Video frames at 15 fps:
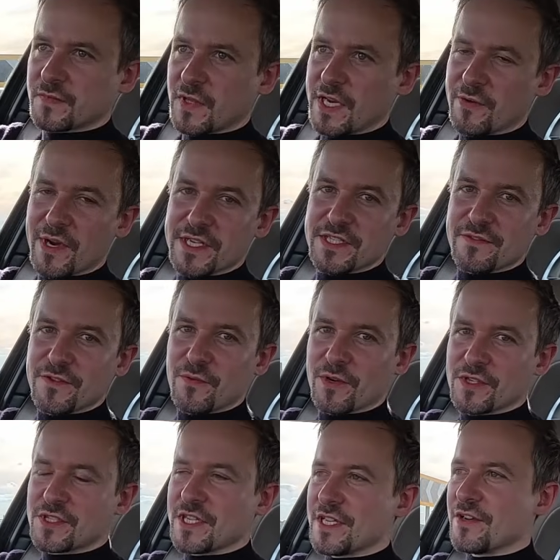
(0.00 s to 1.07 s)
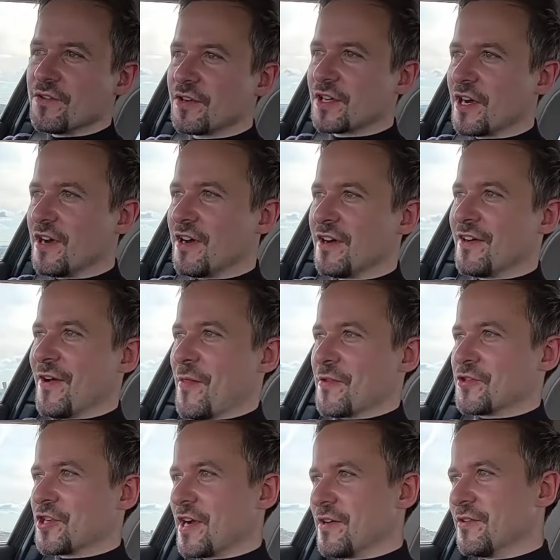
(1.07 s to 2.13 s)
Anyways, if you want to see your car on
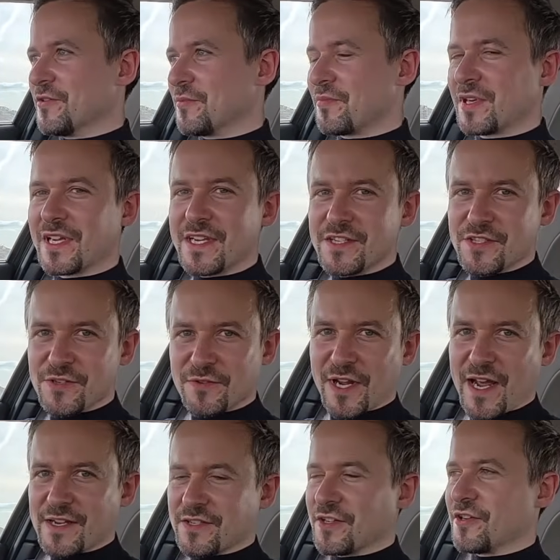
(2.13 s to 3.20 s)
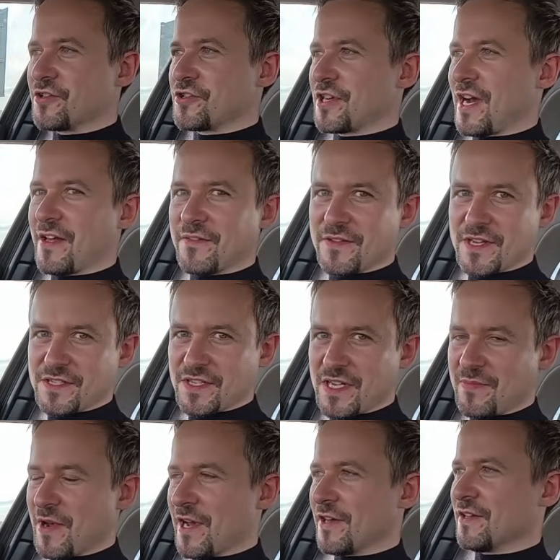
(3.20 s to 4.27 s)
the channel, please do get in touch at this
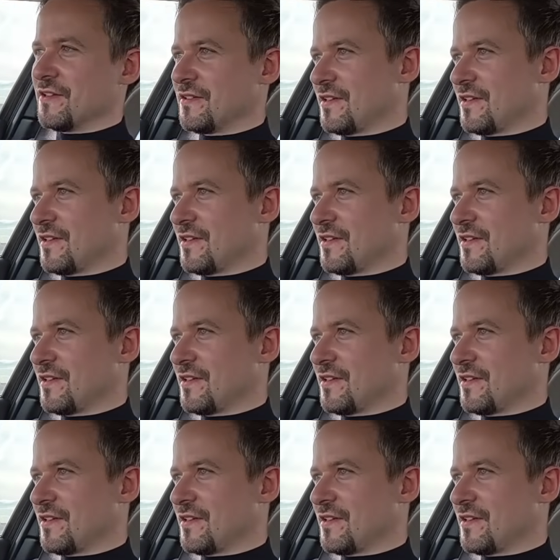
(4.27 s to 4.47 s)
email.